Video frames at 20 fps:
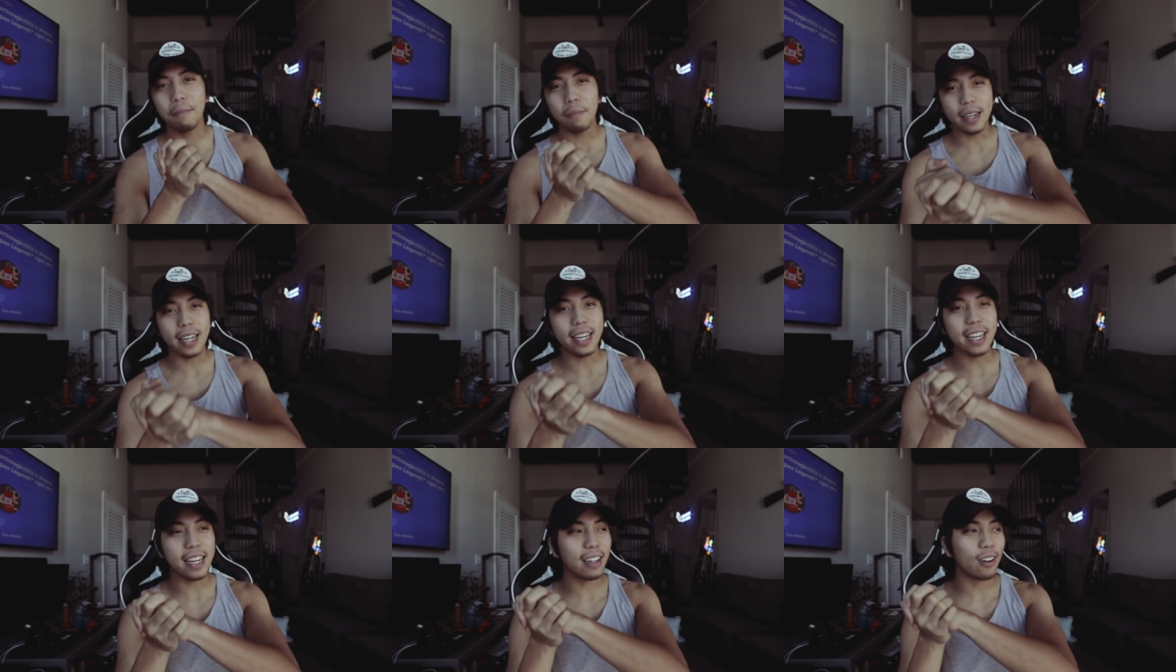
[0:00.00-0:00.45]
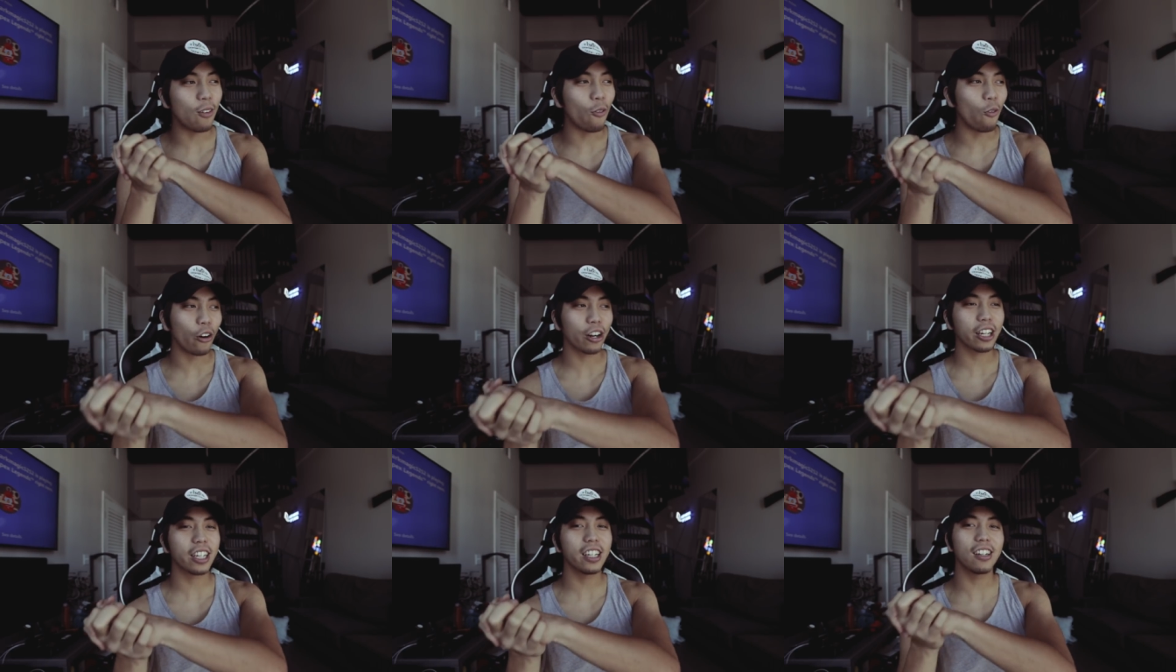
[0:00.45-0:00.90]
me
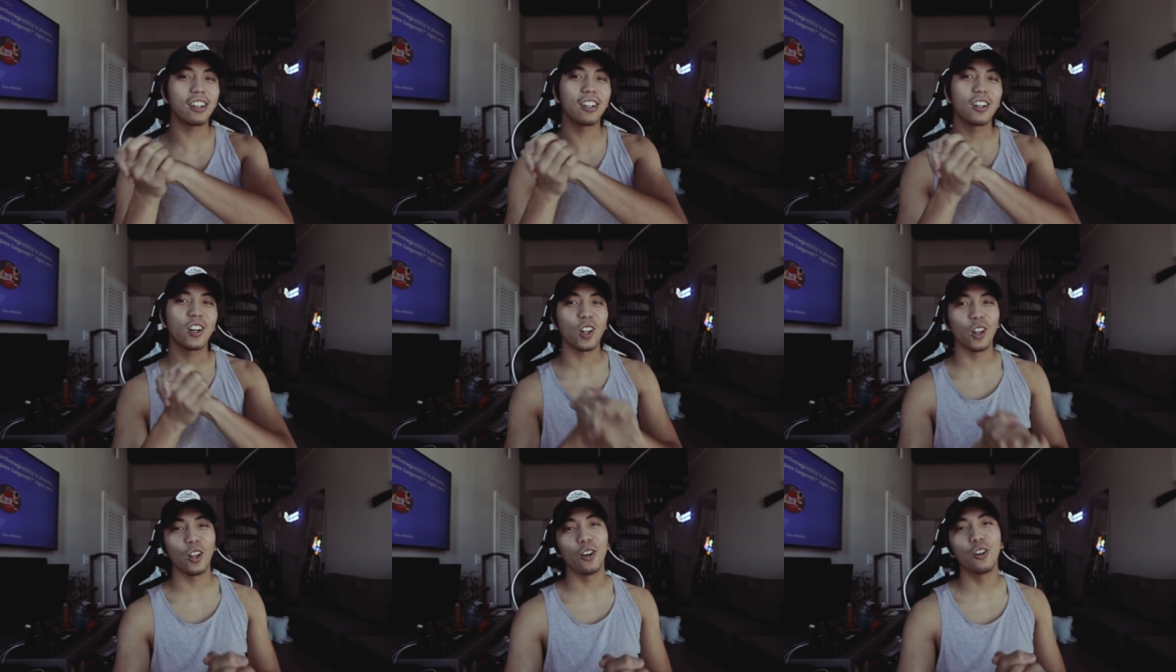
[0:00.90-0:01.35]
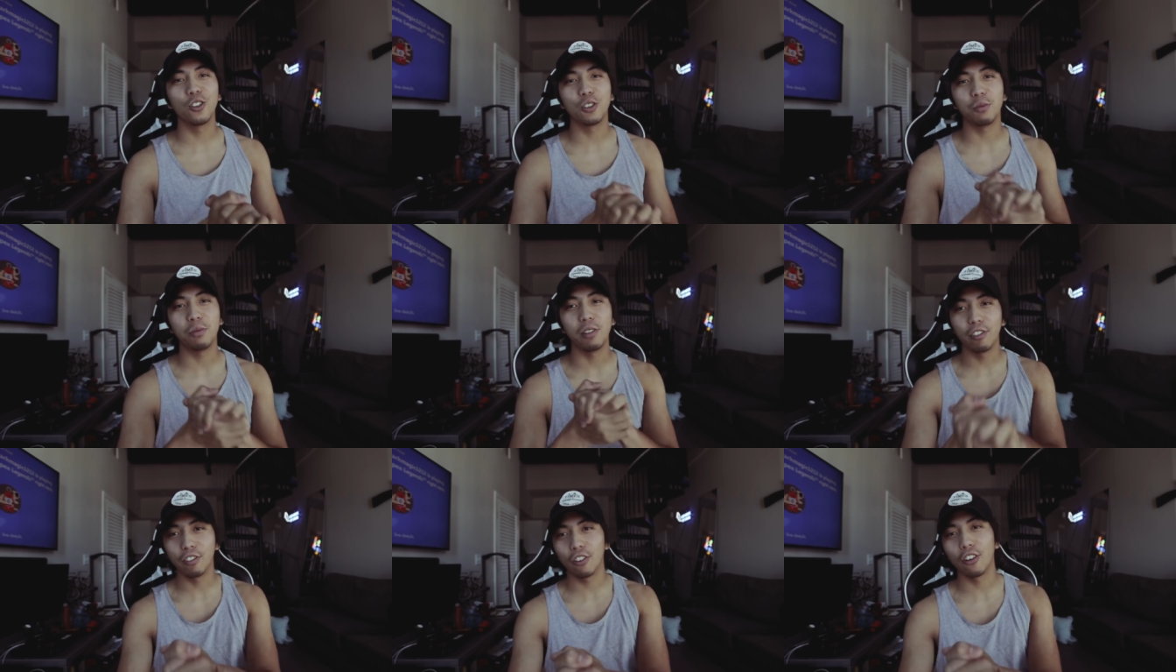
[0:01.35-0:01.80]
working on
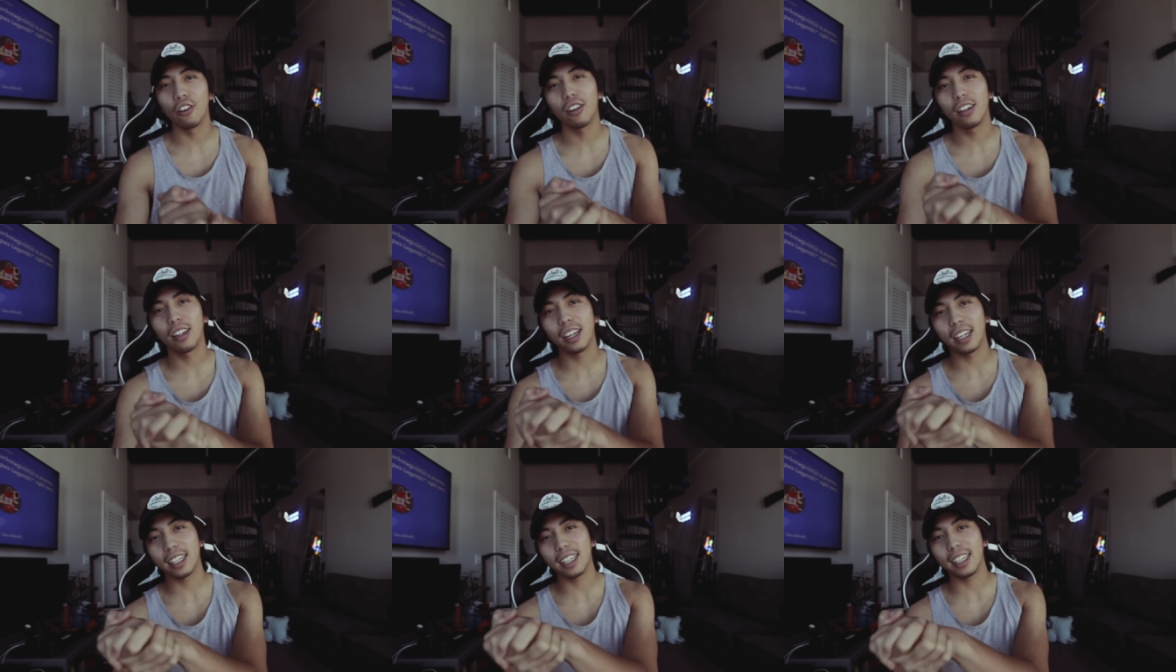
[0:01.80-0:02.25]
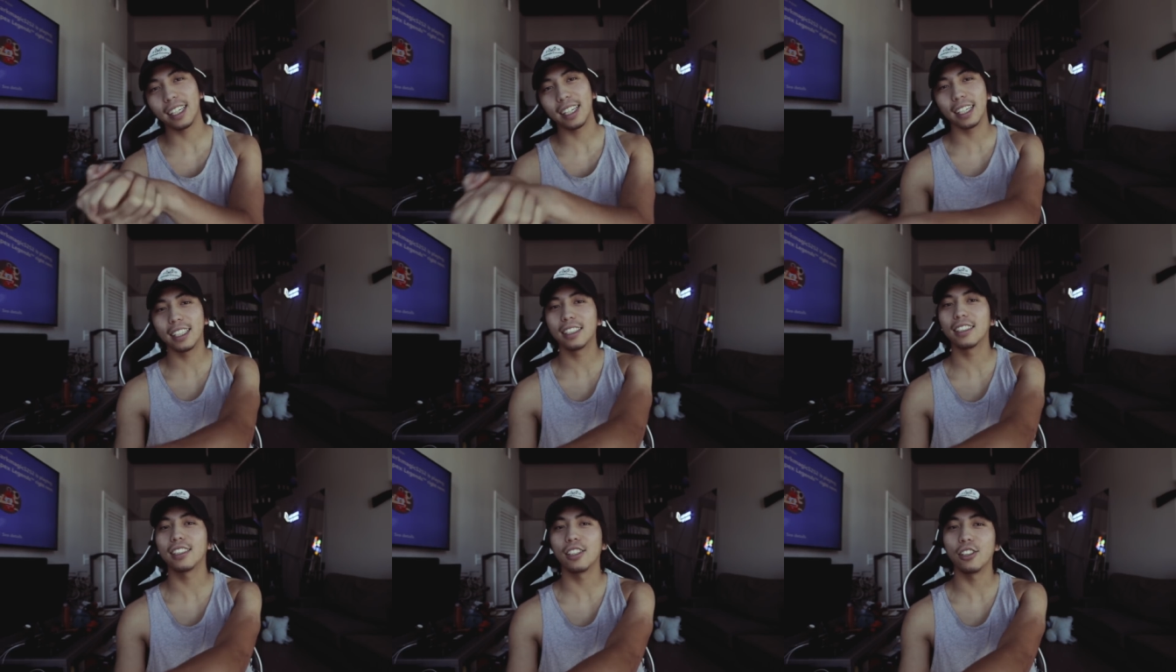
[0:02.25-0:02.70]
clothes before like it
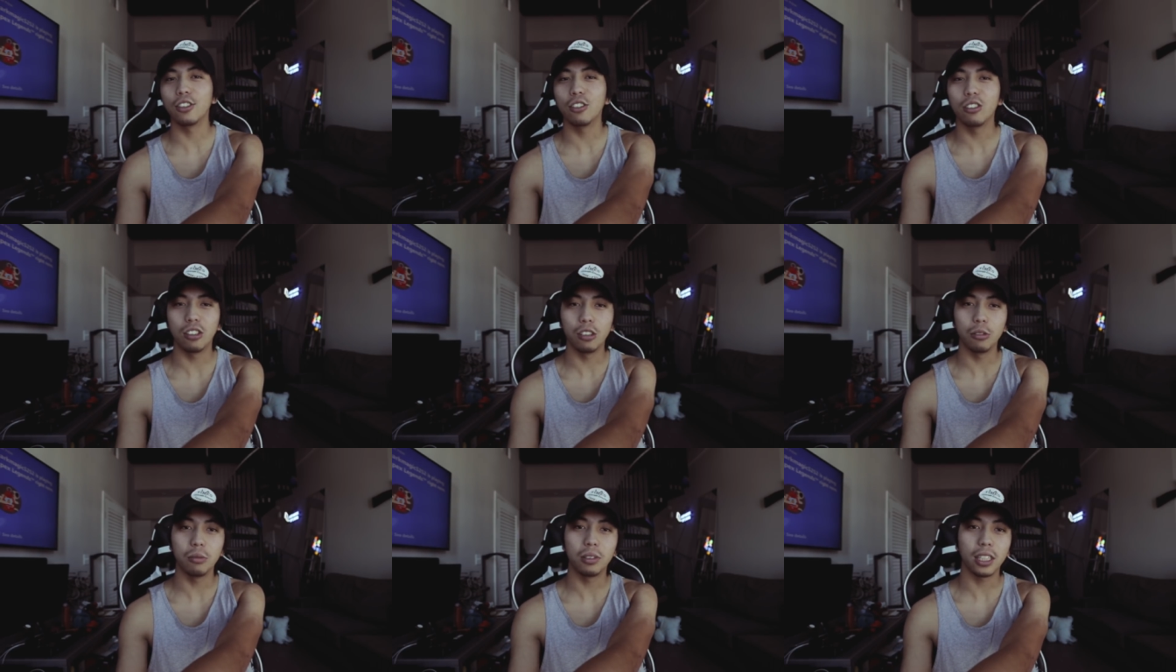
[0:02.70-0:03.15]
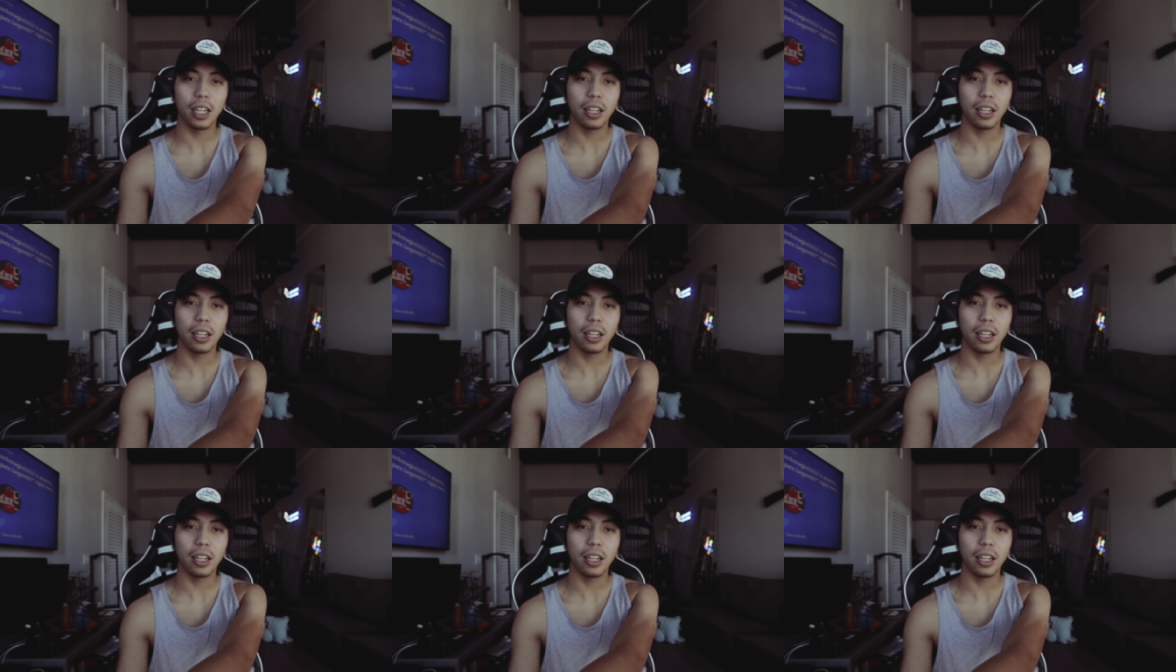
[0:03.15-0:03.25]
hits the YouTube